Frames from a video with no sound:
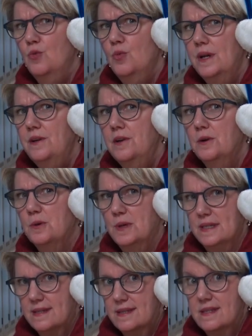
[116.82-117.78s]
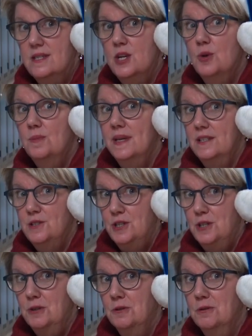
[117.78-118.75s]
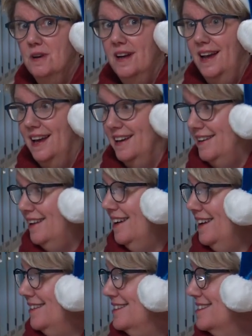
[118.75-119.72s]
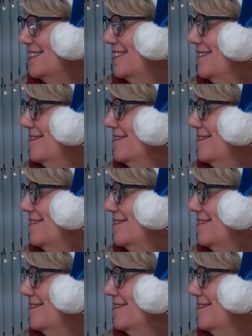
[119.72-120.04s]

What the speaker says: wonder what snowmen do at night.